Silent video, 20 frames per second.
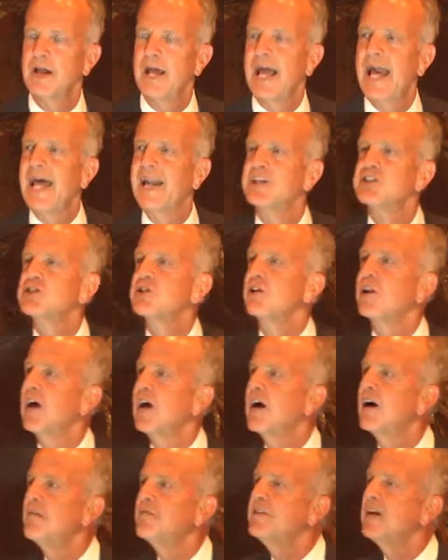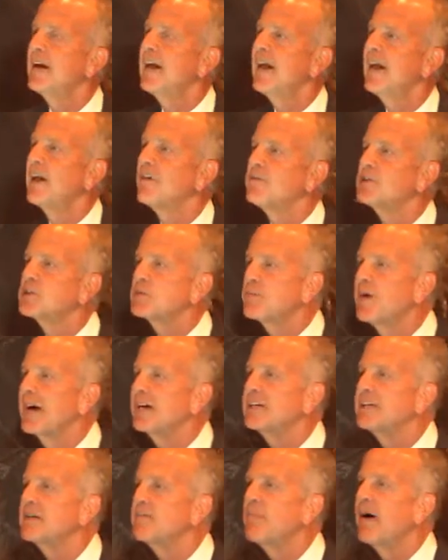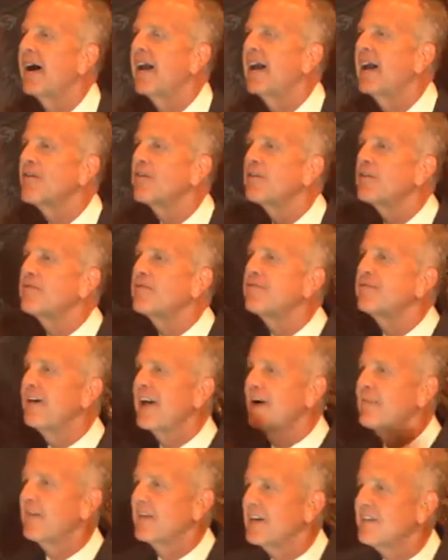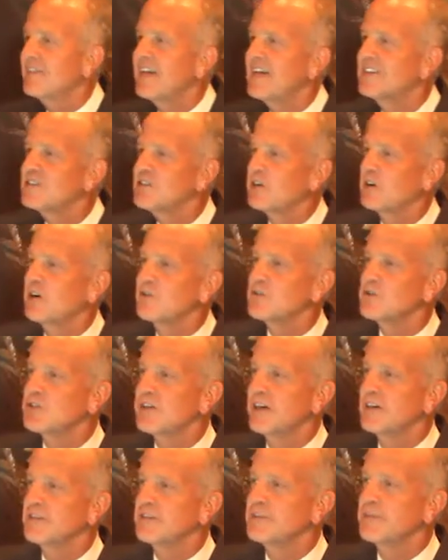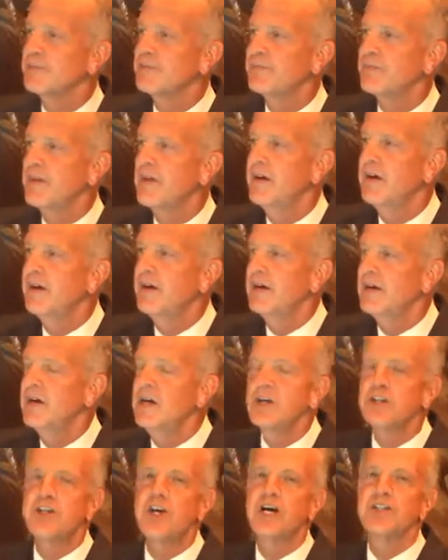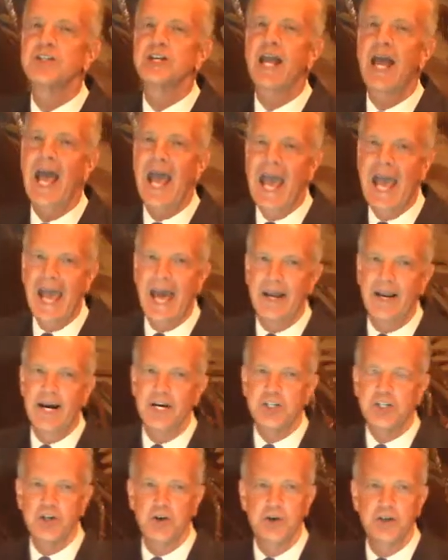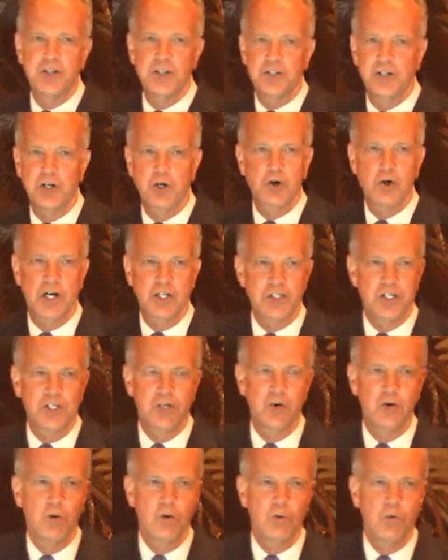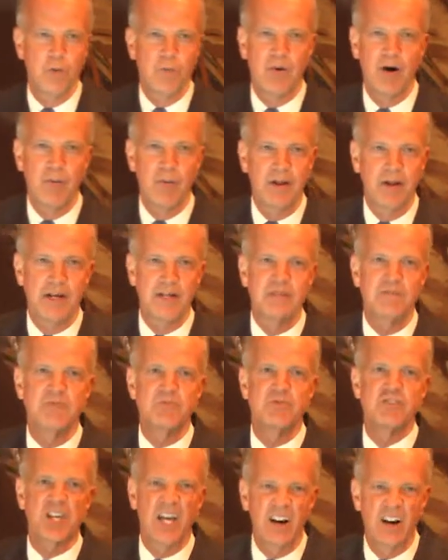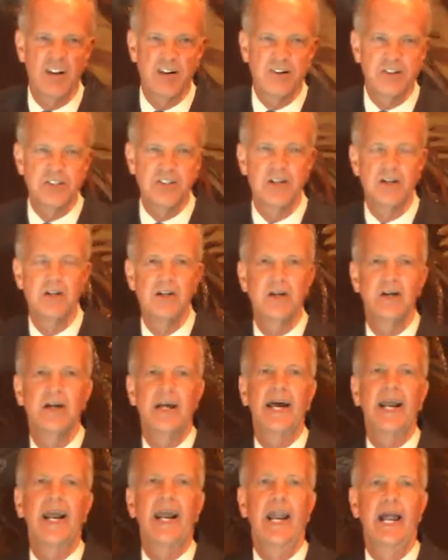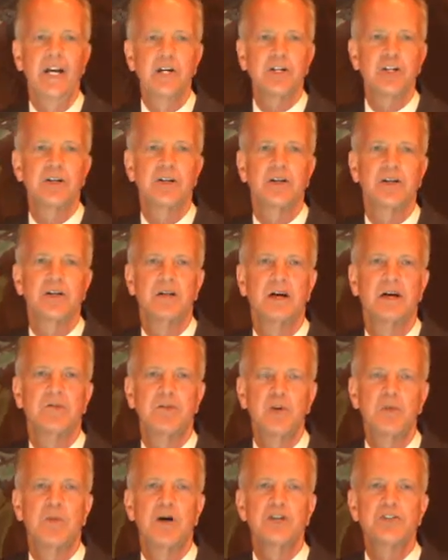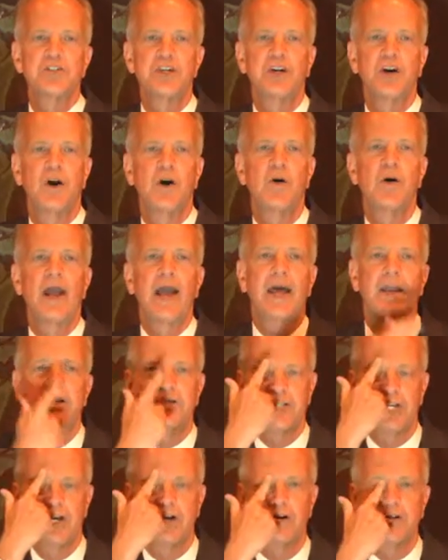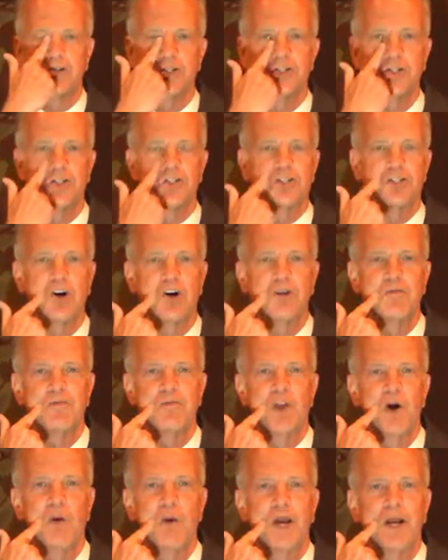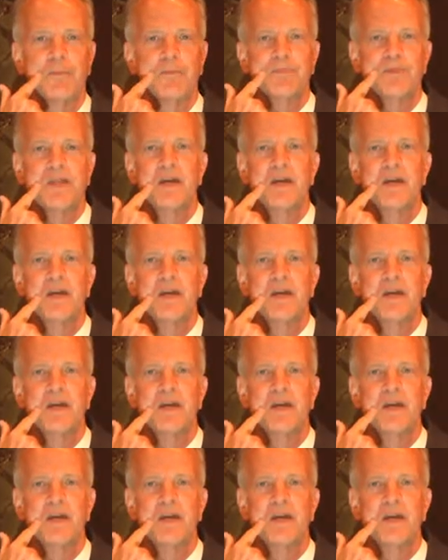and is loved and respected by every family in that circumstance. She has an ad. I showed it to the crusty old Republican senators at lunch a few months ago, and tears just start flowing.